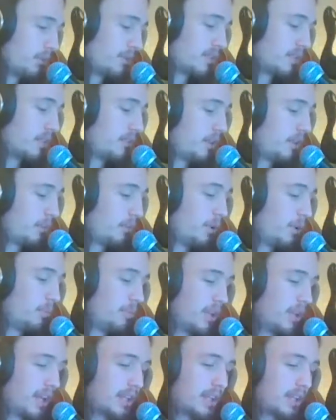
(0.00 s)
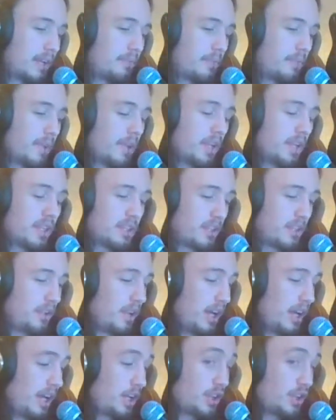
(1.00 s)
myself anymore playing that because I don't
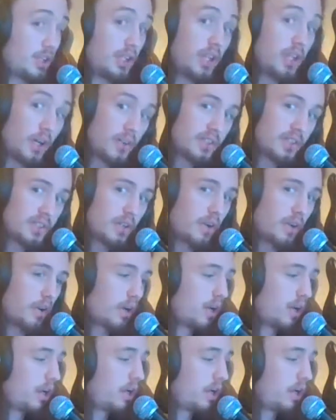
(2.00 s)
actually know the song.